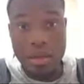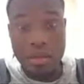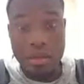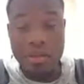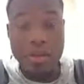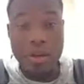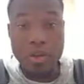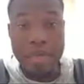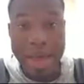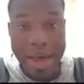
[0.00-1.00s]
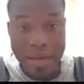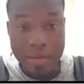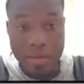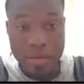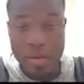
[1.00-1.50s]
the first
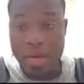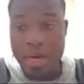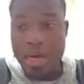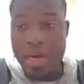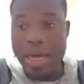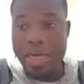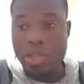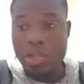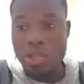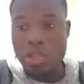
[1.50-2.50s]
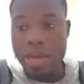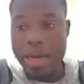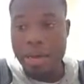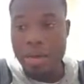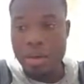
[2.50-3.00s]
half, I could do
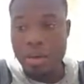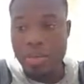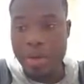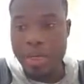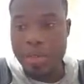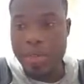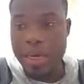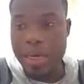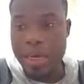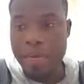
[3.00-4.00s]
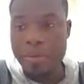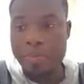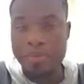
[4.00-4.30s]
that by saying